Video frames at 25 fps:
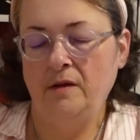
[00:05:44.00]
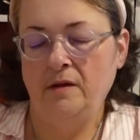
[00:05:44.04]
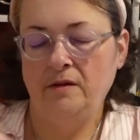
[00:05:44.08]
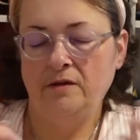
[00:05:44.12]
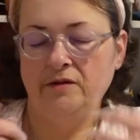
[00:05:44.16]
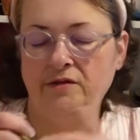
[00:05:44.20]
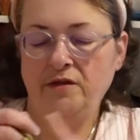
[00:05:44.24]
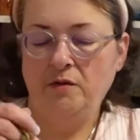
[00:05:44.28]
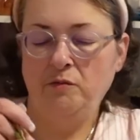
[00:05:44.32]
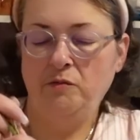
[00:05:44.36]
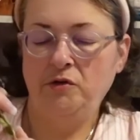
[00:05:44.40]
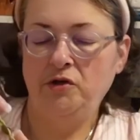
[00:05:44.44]

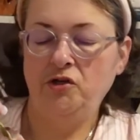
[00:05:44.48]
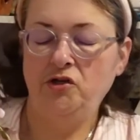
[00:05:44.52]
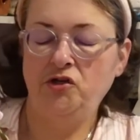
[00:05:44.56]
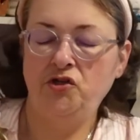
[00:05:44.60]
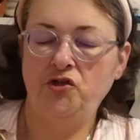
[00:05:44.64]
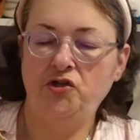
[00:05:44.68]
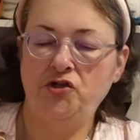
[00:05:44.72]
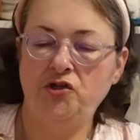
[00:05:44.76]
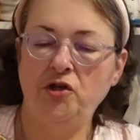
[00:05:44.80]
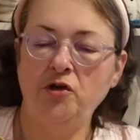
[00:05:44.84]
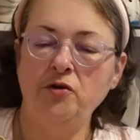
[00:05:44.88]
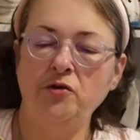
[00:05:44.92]
Because I wanted to
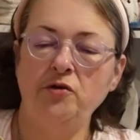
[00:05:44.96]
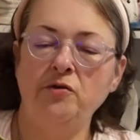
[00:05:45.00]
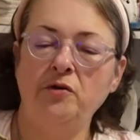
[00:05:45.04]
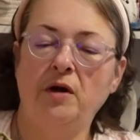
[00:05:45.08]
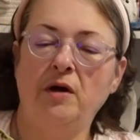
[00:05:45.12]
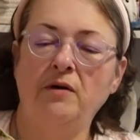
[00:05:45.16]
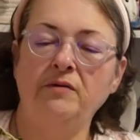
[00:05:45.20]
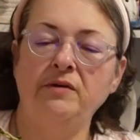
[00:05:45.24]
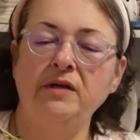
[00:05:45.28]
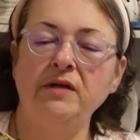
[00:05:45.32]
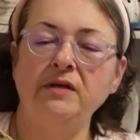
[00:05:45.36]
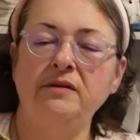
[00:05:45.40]
show you
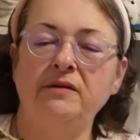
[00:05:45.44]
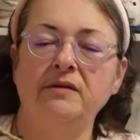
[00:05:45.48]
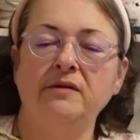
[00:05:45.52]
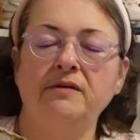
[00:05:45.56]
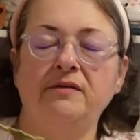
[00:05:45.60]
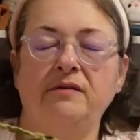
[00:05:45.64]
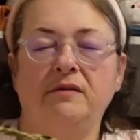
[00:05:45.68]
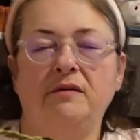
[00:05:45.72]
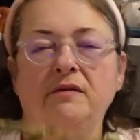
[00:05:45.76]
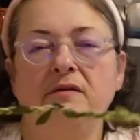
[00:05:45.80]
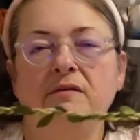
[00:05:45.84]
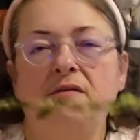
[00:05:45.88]
how neat
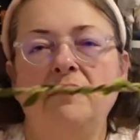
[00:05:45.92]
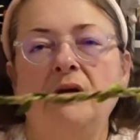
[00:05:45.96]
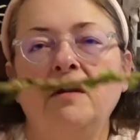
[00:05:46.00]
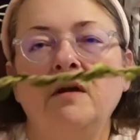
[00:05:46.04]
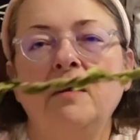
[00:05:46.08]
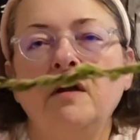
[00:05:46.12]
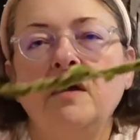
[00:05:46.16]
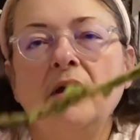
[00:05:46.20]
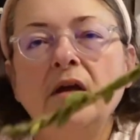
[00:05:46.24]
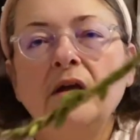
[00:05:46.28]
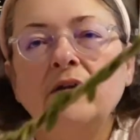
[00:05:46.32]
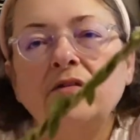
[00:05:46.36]
this is.
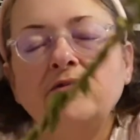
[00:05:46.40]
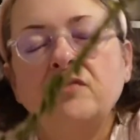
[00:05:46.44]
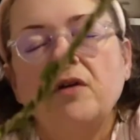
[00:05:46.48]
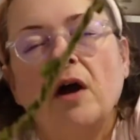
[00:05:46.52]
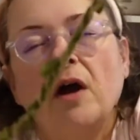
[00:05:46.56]
It's